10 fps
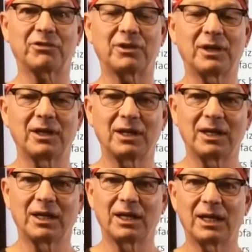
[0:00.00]
look,
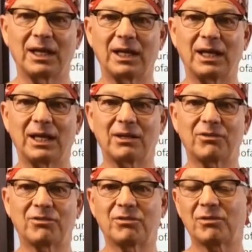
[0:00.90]
this wouldn't be possible with
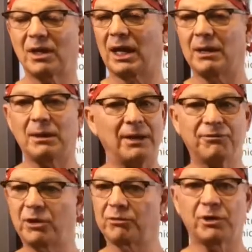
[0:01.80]
some of the
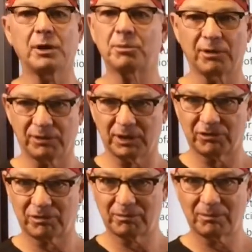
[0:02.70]
other ancillary
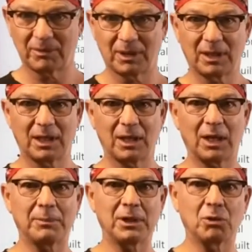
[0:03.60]
things that we've done,
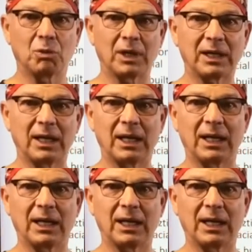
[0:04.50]
such as,